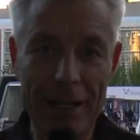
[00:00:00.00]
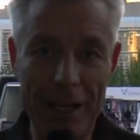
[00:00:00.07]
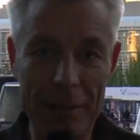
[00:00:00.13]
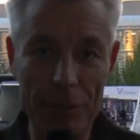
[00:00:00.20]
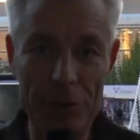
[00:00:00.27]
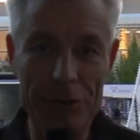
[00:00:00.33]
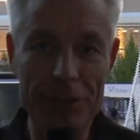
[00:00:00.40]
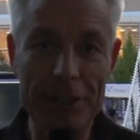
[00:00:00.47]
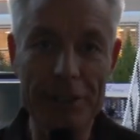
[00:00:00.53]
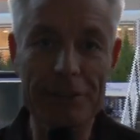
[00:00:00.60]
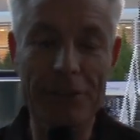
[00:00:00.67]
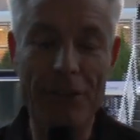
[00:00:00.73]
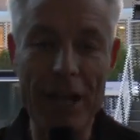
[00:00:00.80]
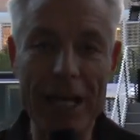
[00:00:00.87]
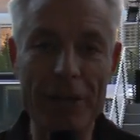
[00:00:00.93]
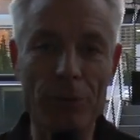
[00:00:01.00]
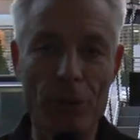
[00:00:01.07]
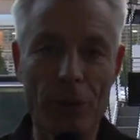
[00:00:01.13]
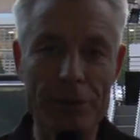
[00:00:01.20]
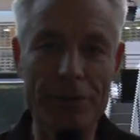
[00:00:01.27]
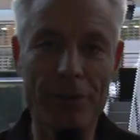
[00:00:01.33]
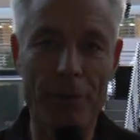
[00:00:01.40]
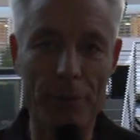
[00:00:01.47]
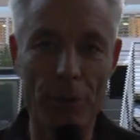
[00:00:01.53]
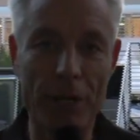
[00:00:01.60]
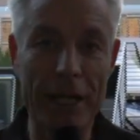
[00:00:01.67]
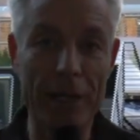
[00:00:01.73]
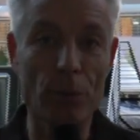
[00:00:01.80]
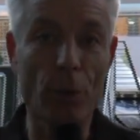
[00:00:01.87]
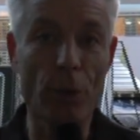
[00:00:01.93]
and Mercedes, that was the
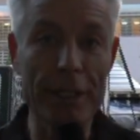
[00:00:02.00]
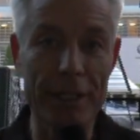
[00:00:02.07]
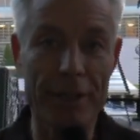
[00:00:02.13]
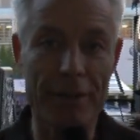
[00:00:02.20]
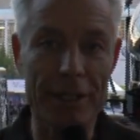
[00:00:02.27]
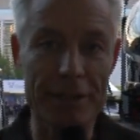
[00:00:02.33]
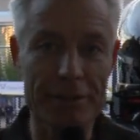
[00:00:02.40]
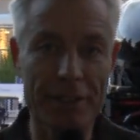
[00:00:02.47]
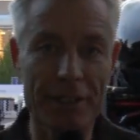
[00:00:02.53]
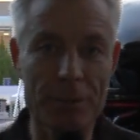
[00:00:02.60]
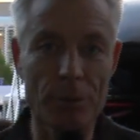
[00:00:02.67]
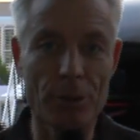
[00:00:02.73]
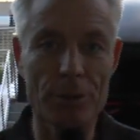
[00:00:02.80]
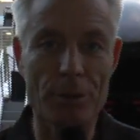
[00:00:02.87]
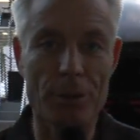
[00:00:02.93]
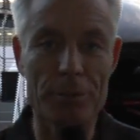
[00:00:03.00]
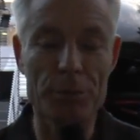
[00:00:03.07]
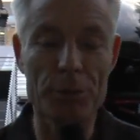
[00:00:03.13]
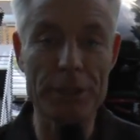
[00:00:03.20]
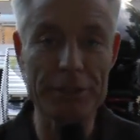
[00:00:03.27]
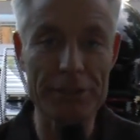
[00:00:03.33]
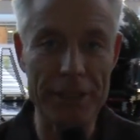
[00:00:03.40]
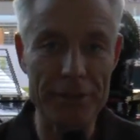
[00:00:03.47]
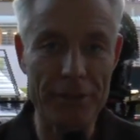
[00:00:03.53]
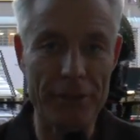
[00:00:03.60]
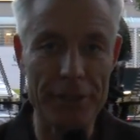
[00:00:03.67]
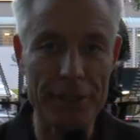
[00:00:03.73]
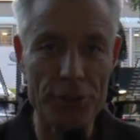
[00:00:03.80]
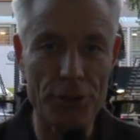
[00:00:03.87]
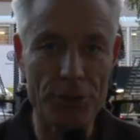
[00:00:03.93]
brand winning that Singapore Grand Prix 10th
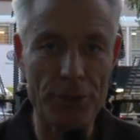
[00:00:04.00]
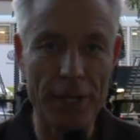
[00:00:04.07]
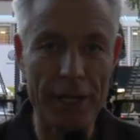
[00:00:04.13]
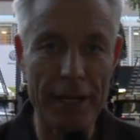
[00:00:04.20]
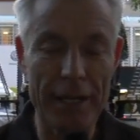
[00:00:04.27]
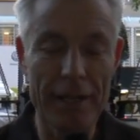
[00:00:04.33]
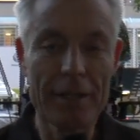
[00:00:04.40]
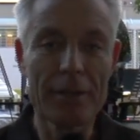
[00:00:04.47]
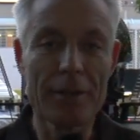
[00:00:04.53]
edition today.